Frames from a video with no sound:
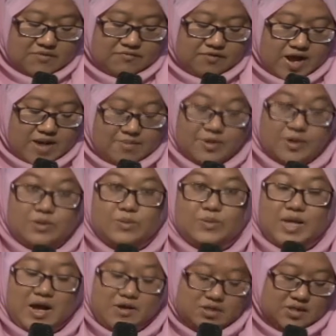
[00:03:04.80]
February
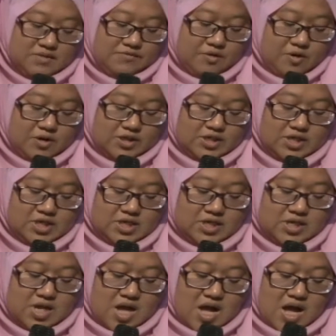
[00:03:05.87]

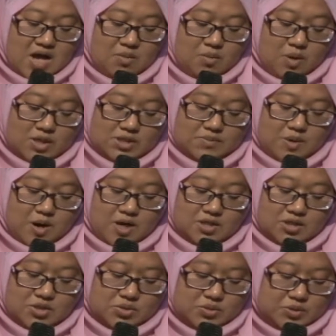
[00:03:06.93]
2014, I was
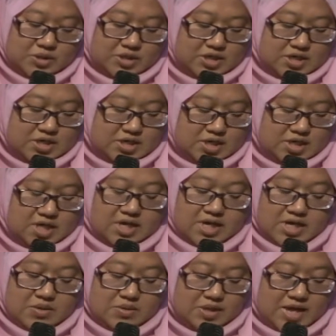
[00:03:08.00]
brought to the
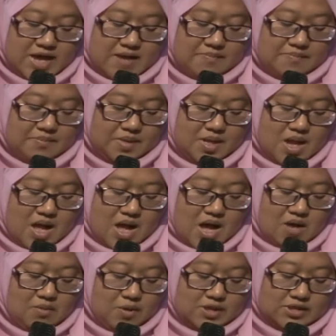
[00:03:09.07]
Inca youth camp.
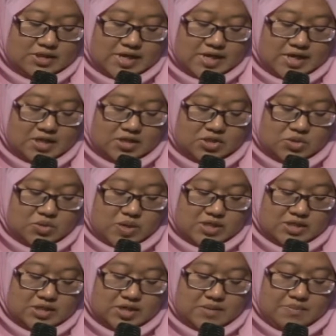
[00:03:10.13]
I was taken to a
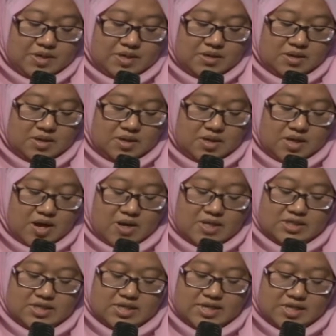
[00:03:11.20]
shipping
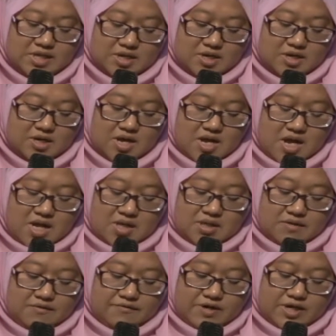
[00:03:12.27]
container.
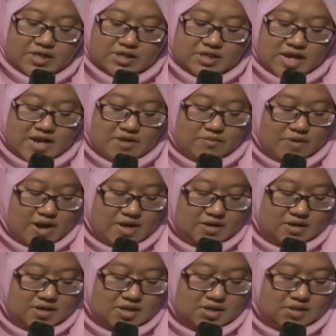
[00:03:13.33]
The first night,
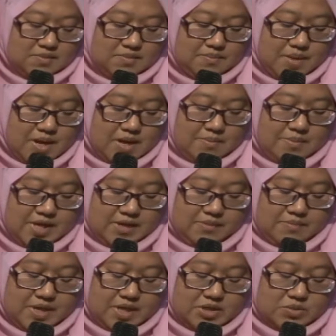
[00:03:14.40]
rangers
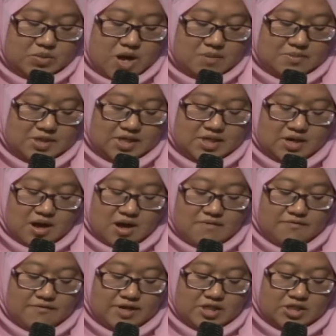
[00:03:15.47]
beat me to obtain a
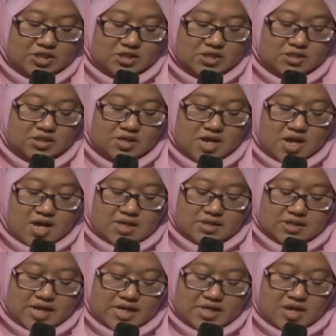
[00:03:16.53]
confession.
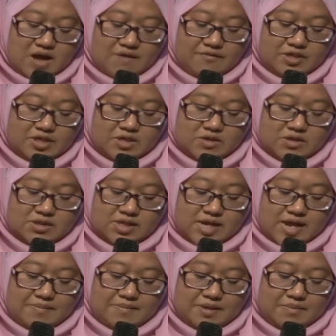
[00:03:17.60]
10 officials
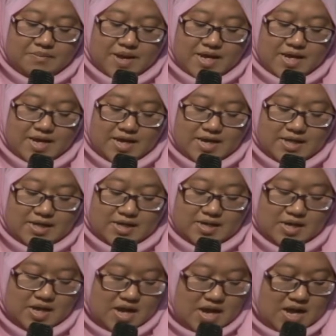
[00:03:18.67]
slapped my
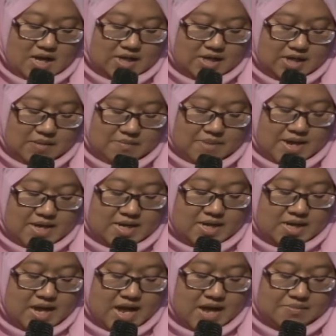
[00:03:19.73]
head, kicked
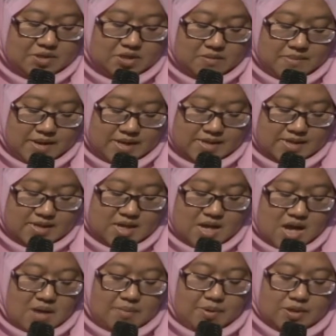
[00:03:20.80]
my abdomen,
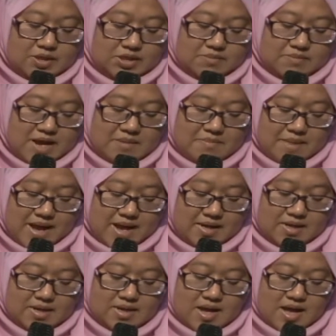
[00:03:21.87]
punched my
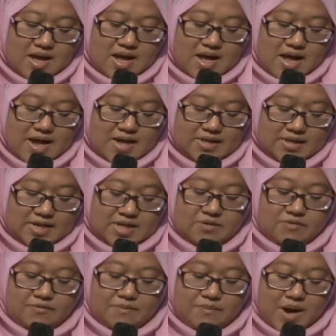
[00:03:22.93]
back, and
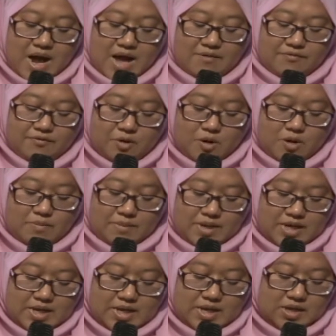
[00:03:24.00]
then blindfolded
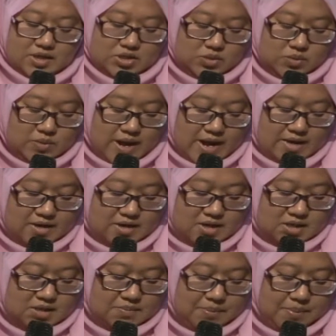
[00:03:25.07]
me. Two
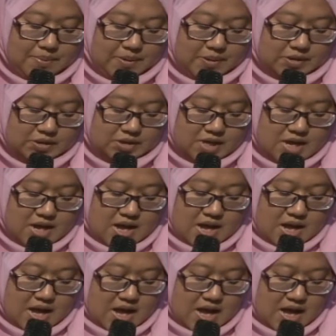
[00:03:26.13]
rangers pushed
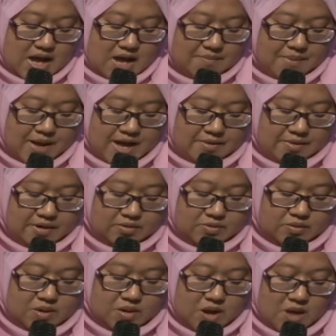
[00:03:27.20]
a
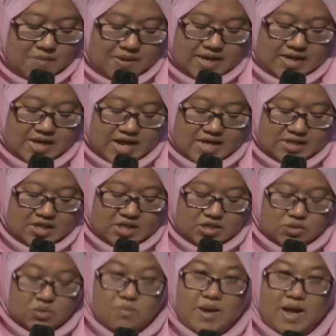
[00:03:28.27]
barrel of a gun
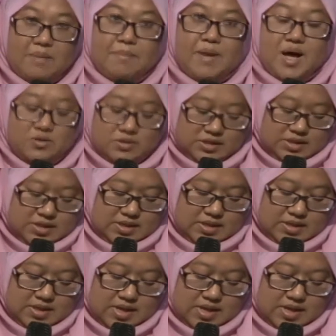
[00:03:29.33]
into my mouth.